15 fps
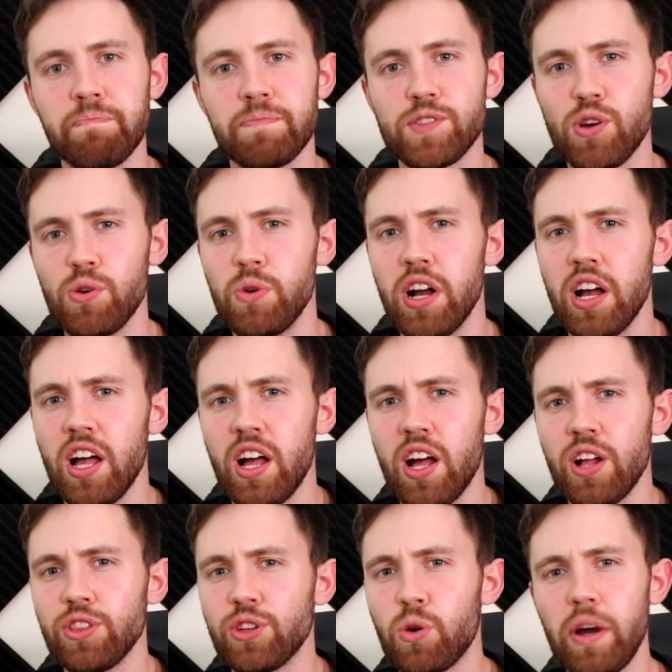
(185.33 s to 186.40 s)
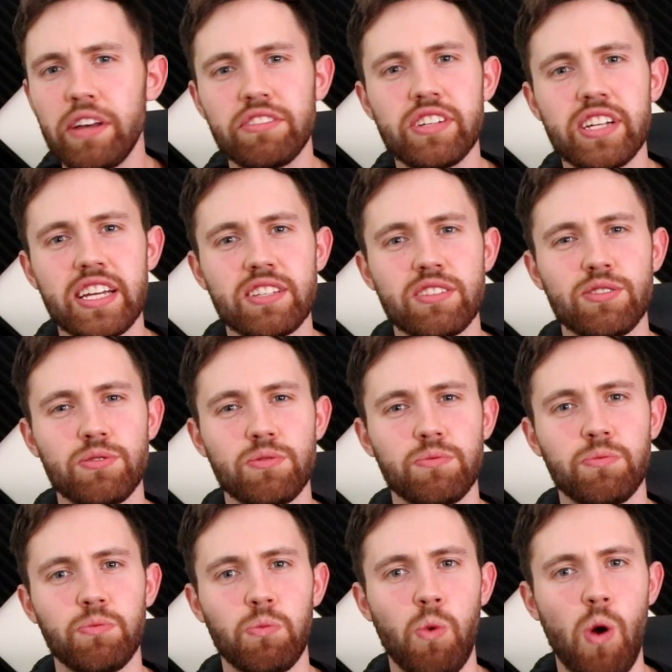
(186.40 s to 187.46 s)
So the question is,
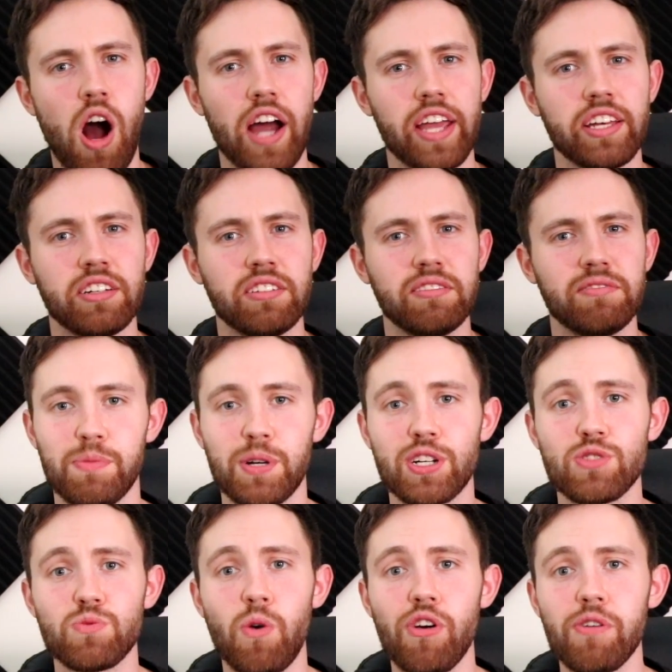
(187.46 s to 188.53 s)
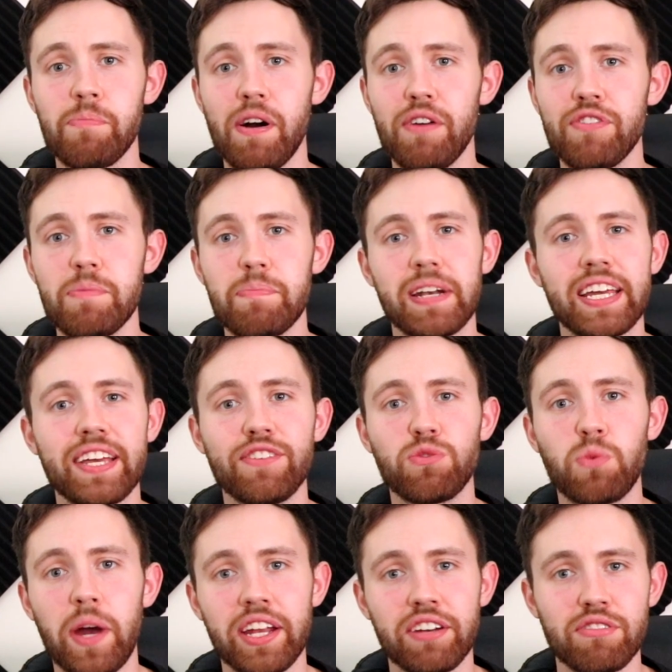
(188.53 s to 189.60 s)
why? Because Warren Buffett believes
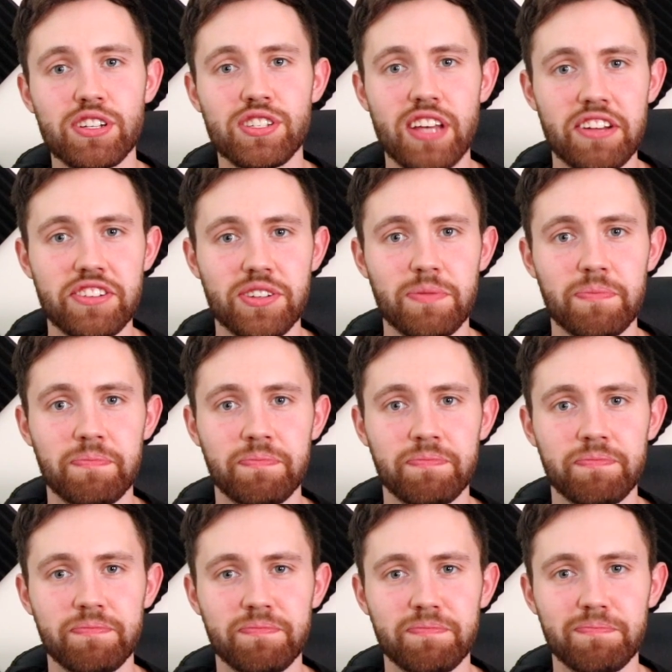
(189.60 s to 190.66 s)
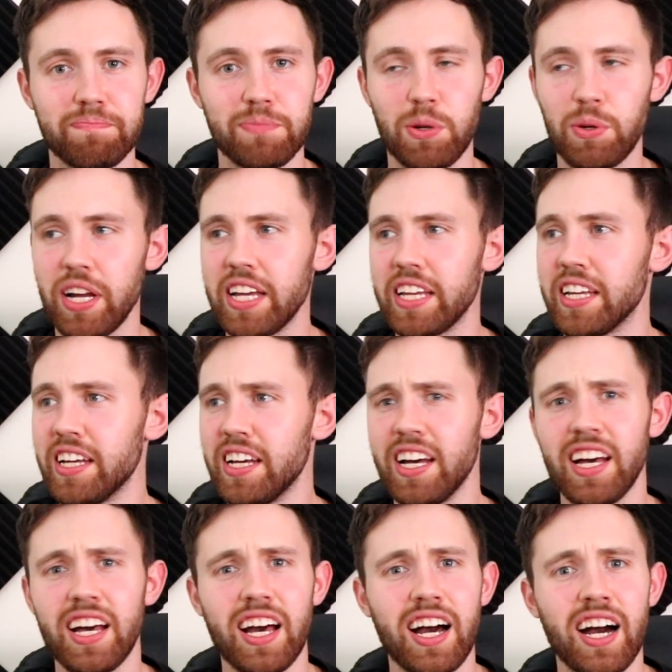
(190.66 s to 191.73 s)
we're in a recession. Okay,
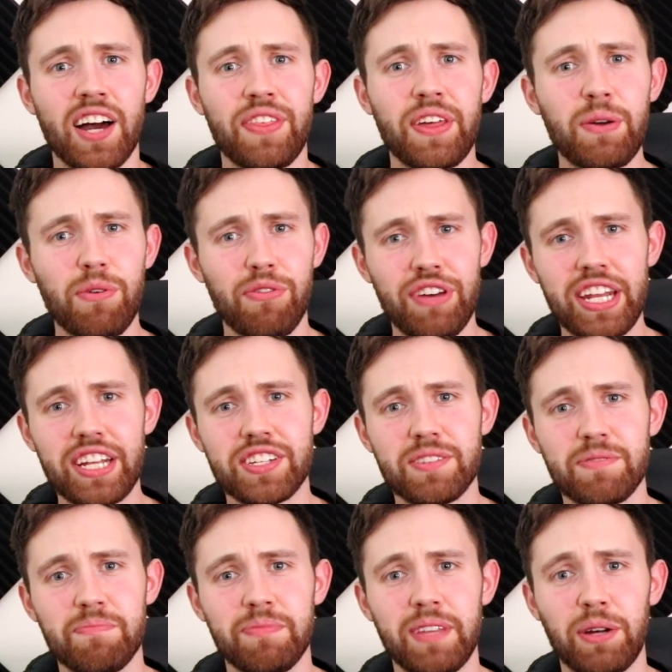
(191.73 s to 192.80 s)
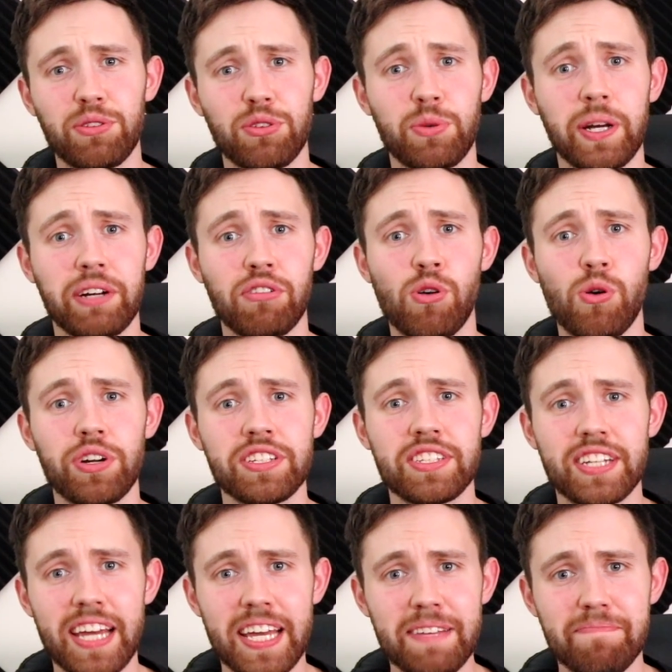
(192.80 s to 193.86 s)
I think we're finished. That was a quick recording
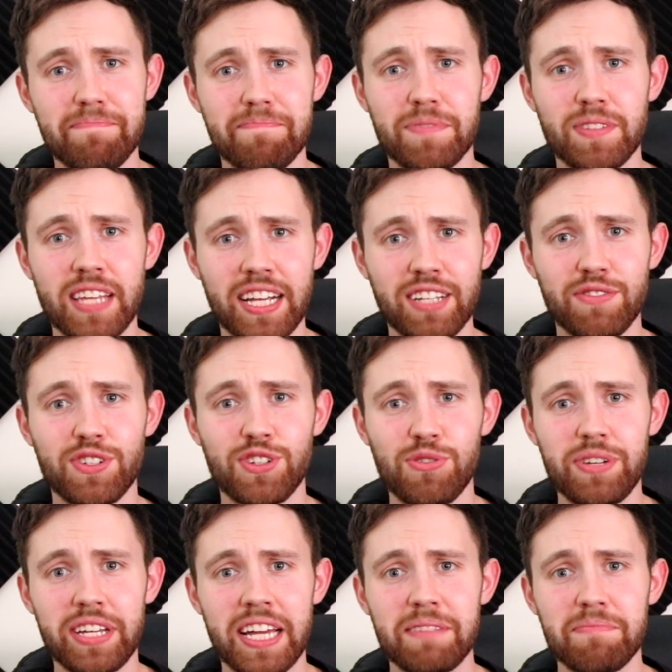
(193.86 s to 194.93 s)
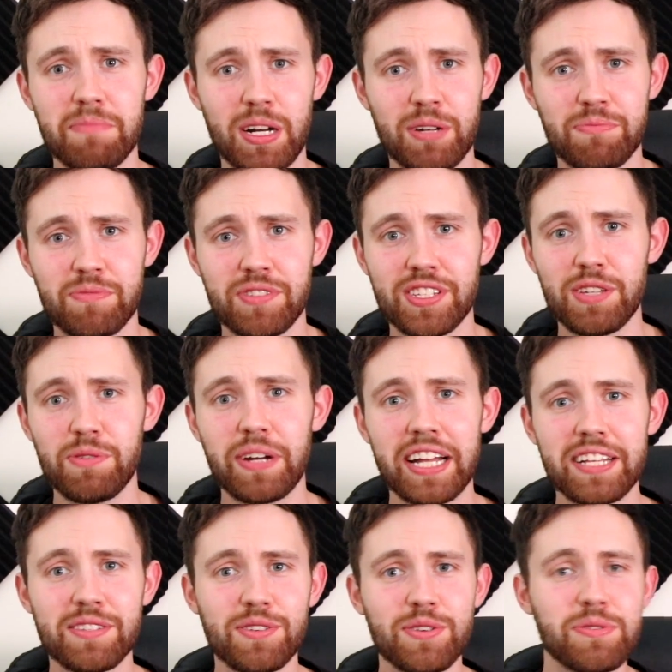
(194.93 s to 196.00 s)
today. Thanks for tuning in. I'll see you
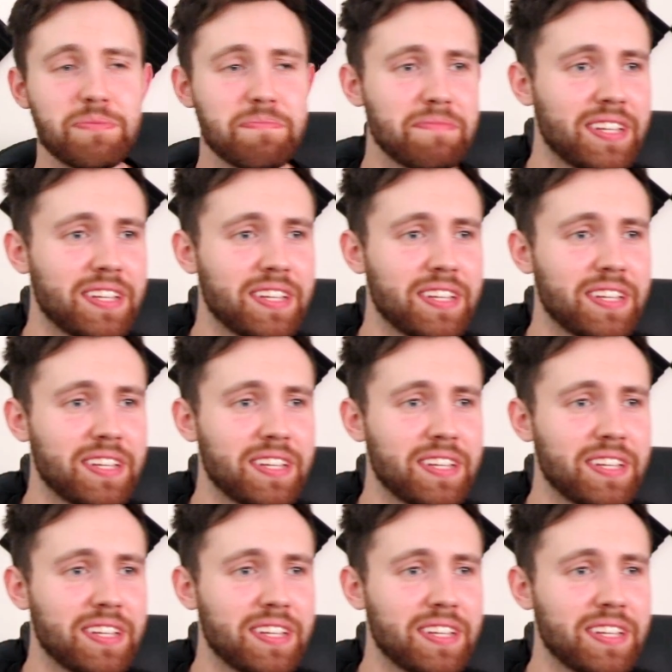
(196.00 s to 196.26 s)
again soon.